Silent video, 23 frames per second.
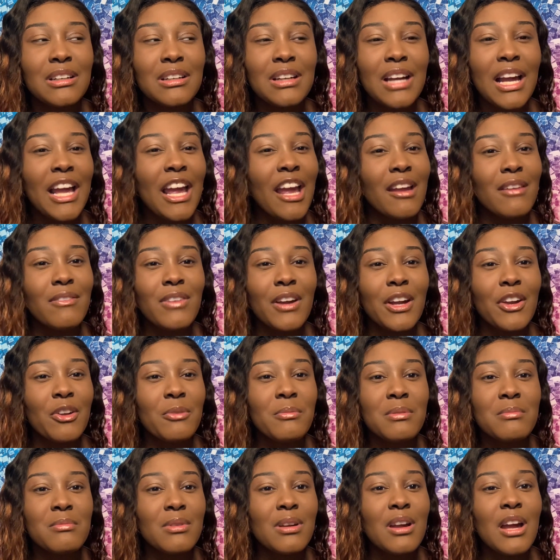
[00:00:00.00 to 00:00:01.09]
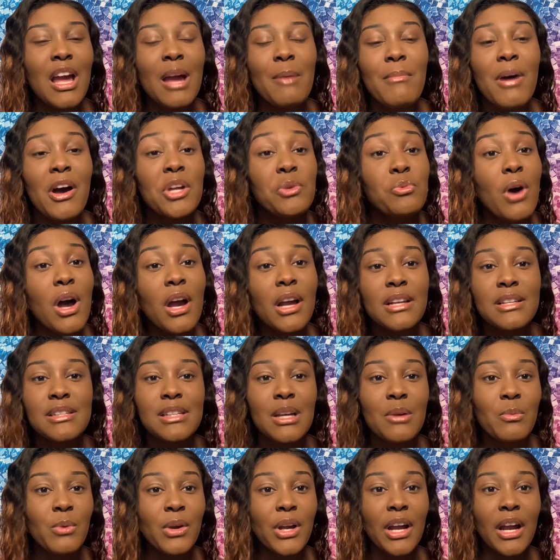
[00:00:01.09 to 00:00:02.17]
I can't fucking remember. But I was walking
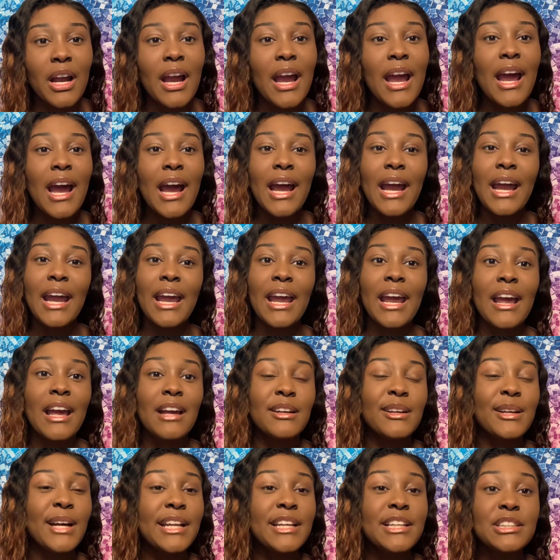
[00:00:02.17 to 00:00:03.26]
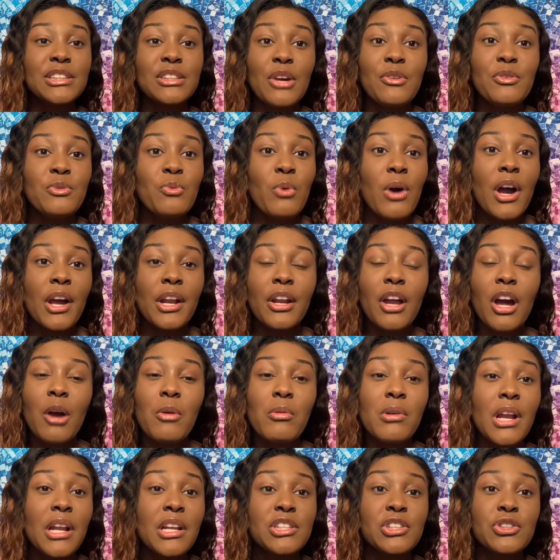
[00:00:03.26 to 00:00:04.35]
somewhere and I was walking the
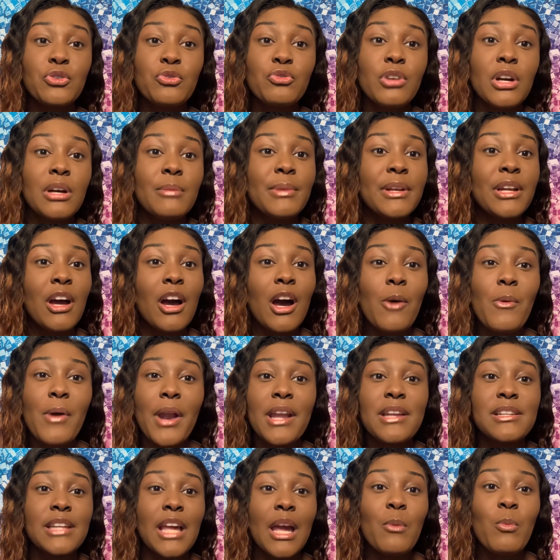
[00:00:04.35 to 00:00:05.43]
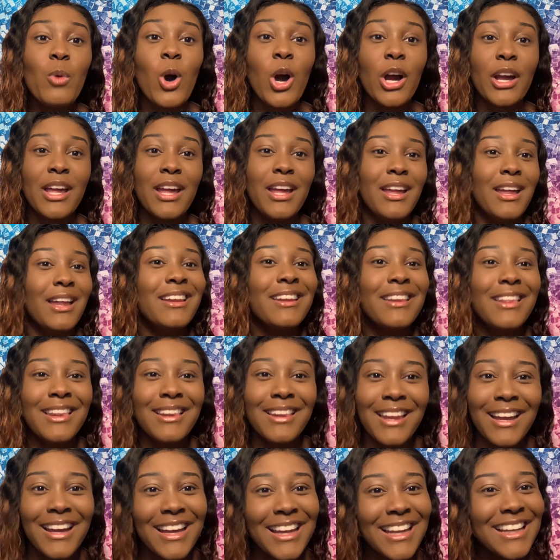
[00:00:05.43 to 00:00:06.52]
hallway. I just threw up in the hallway and I just kept walking.
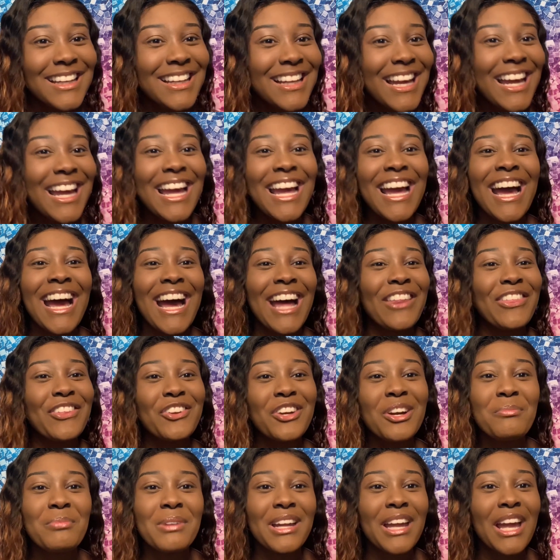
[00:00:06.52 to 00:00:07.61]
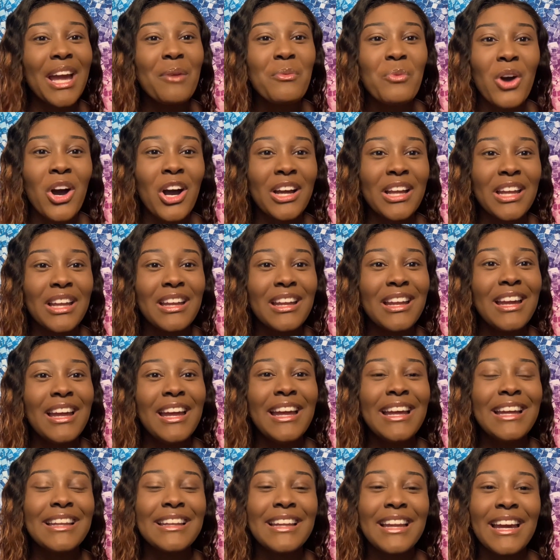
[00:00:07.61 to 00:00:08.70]
Like I threw up and kept walking.
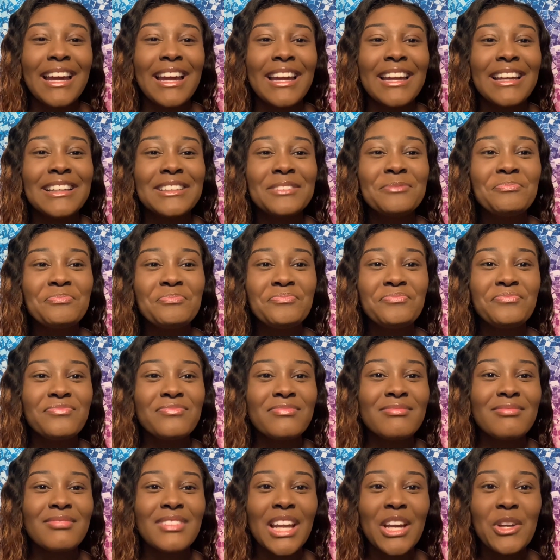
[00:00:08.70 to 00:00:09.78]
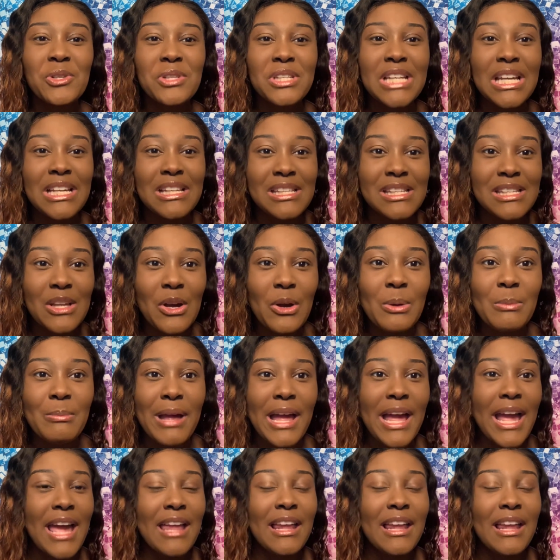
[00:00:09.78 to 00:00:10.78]
Like it was just so bad.